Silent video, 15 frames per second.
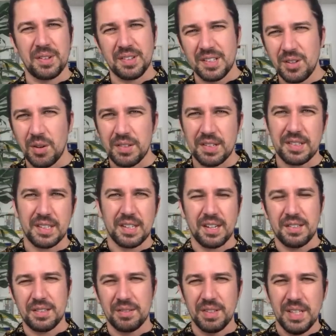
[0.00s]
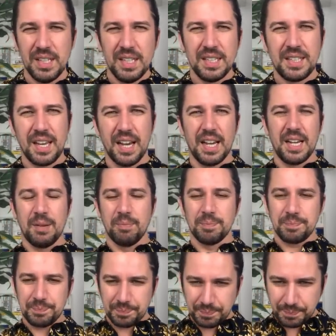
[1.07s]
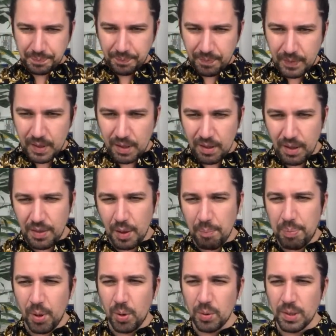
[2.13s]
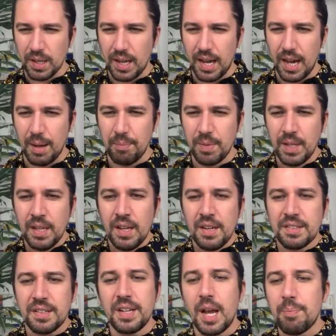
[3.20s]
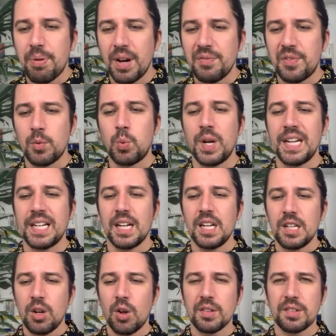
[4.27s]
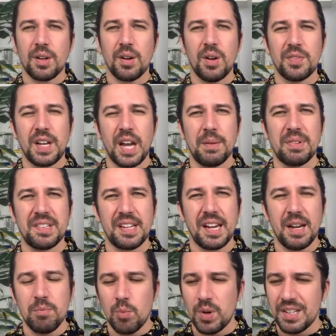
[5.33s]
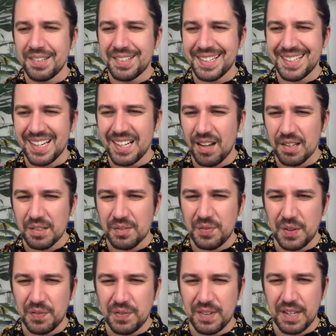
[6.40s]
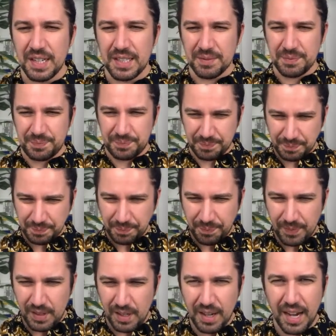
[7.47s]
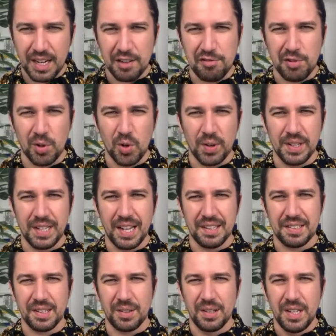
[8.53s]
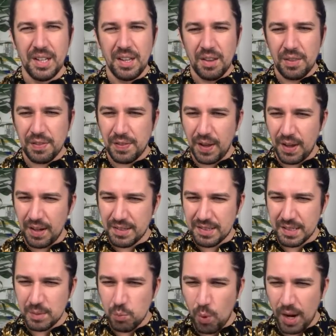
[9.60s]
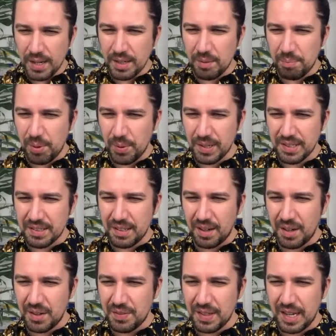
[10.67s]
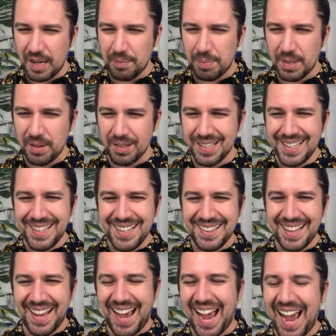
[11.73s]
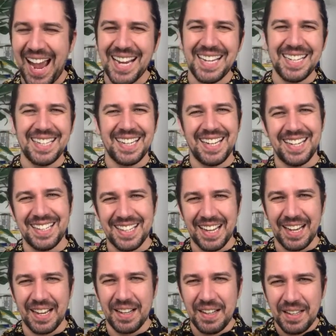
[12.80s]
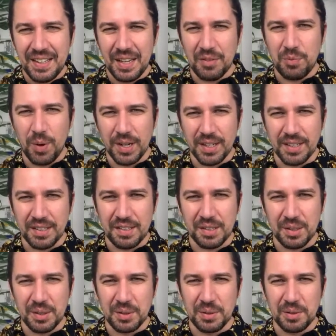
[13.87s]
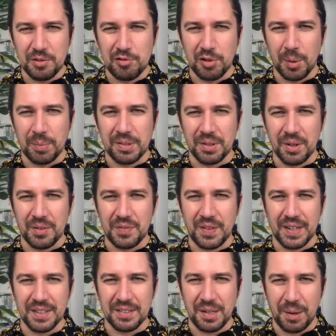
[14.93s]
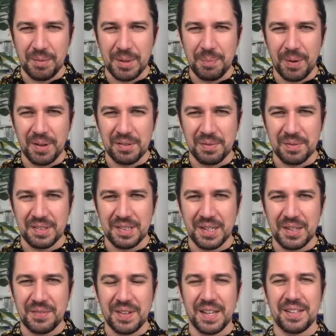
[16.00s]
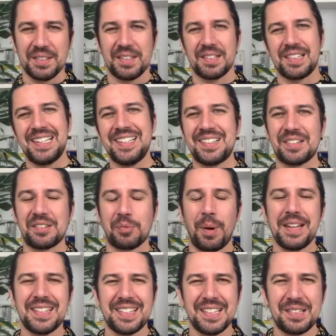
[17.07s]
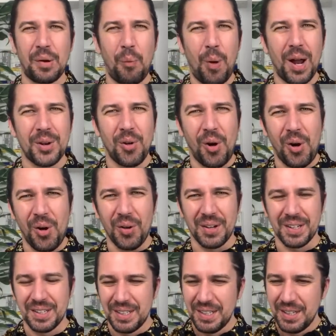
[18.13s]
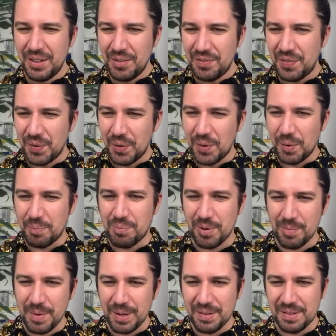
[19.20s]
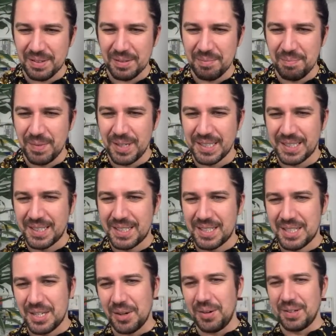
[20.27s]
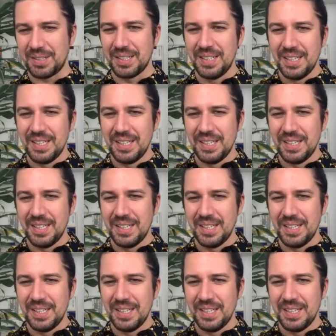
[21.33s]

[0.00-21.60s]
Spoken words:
So it's not just a case of get him the ball. Brentford winning a lot of games, 10 wins in the last 15 and a draw in there. So 31 points over that period. They're hanging in there if one of the two drops off. And a timely post from Steve there that says Leeds are 20-1 on for promotion. My God.